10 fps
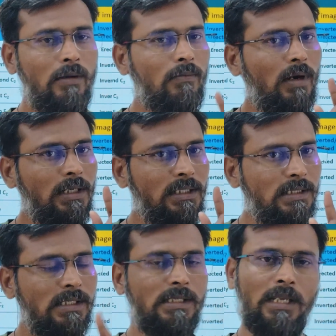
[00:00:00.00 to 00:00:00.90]
What is
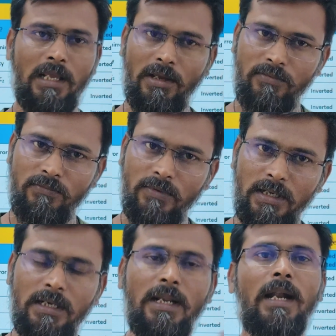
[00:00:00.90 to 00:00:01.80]
this
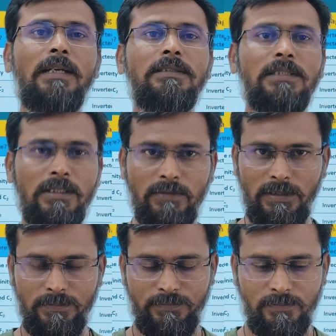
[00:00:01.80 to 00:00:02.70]
F1 and C1?
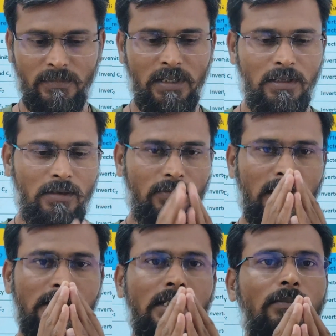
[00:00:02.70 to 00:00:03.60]
For
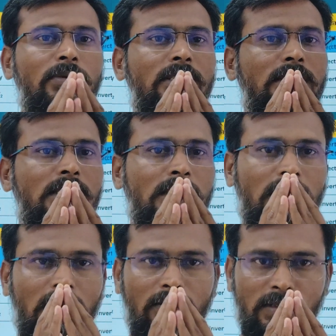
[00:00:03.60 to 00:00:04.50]
example, this is a
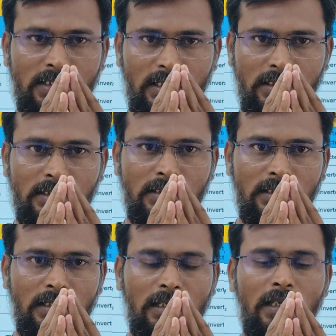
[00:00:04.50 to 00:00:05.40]
convex lens
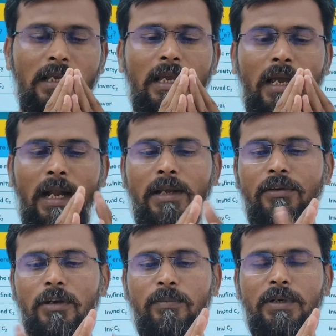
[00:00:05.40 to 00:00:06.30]
and
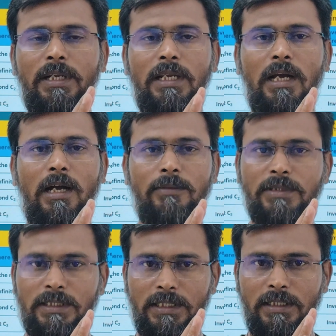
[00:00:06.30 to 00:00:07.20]
you are putting
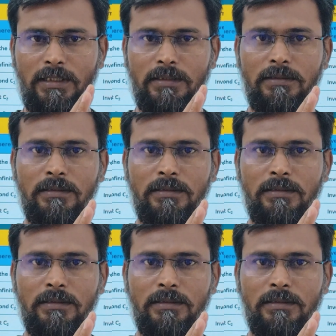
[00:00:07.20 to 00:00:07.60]
object here.